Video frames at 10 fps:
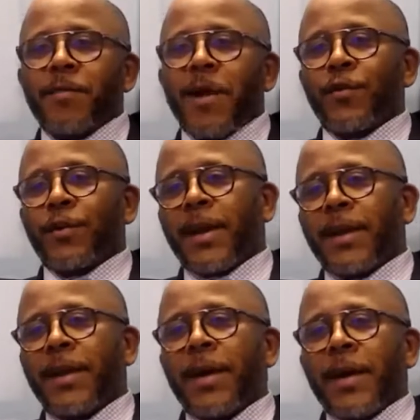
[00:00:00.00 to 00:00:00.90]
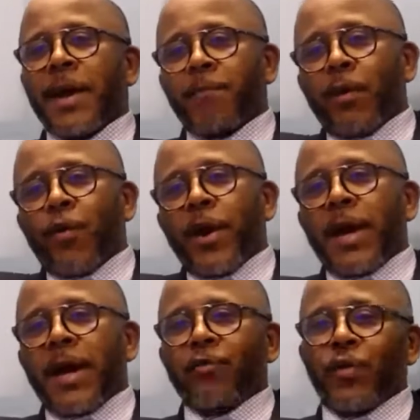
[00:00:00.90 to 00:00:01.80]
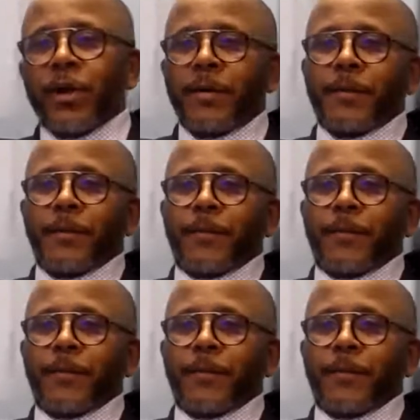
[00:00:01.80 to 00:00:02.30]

Braamfontein, can be quicker as well.